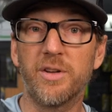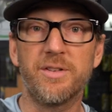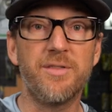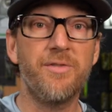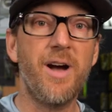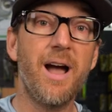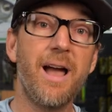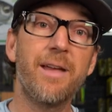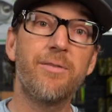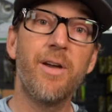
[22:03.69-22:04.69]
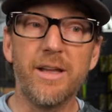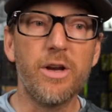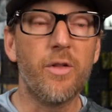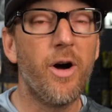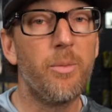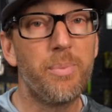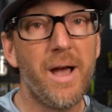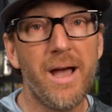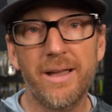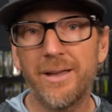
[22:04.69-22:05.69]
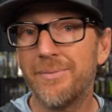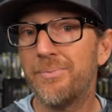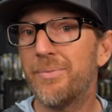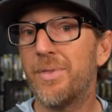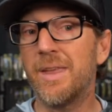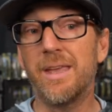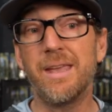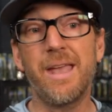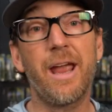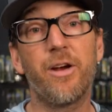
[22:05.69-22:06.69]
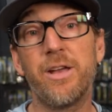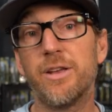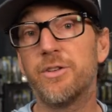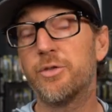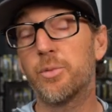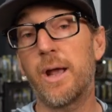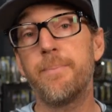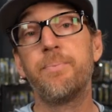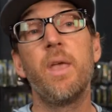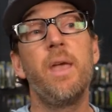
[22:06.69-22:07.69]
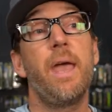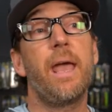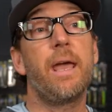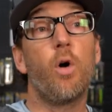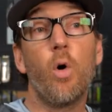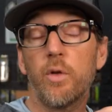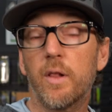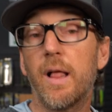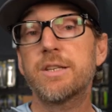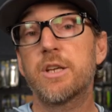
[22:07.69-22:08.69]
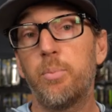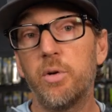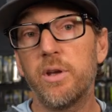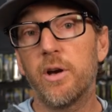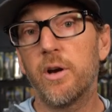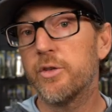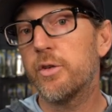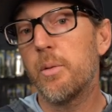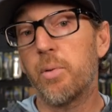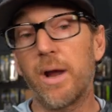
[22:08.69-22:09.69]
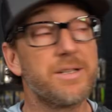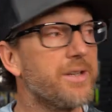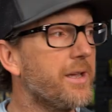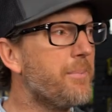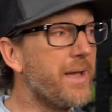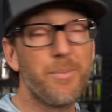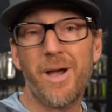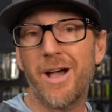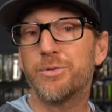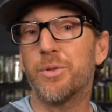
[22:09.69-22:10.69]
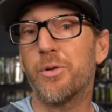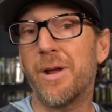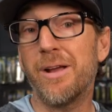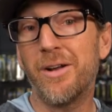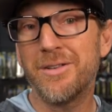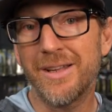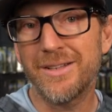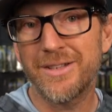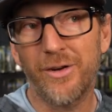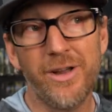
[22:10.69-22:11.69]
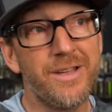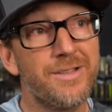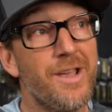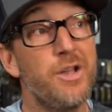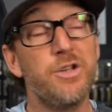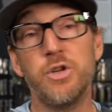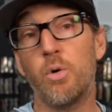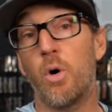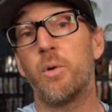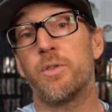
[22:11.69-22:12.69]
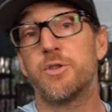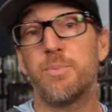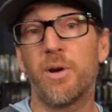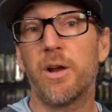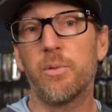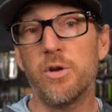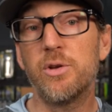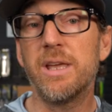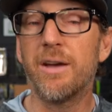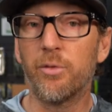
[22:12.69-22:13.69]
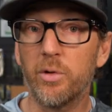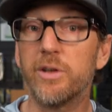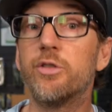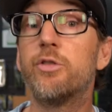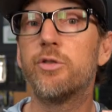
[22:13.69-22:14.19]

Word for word: 65, uh, you know, the Humpback, the areas, right? And over the last couple years, brands like Megabass with their great hunting series, Duo with the Spearhead Ryuki have really,